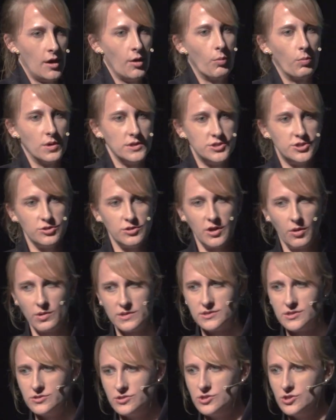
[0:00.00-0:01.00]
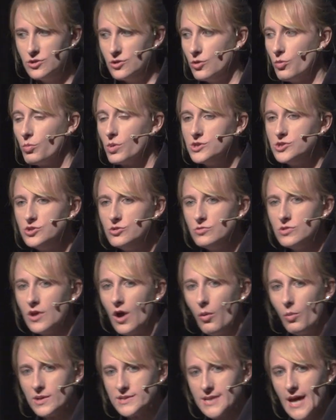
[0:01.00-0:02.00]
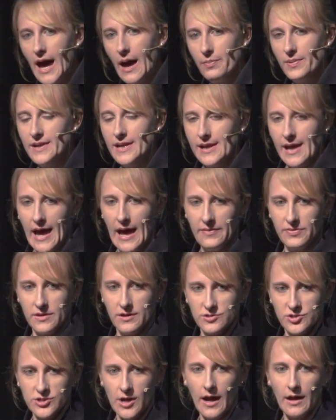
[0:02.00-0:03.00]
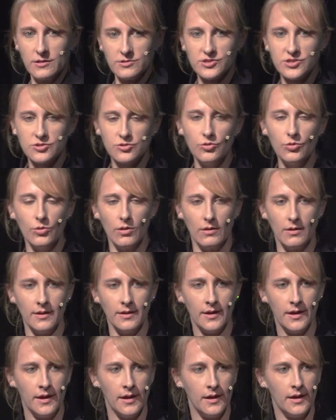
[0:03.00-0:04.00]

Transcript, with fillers: Would you know what to do? Would you know what's happening at your child's school?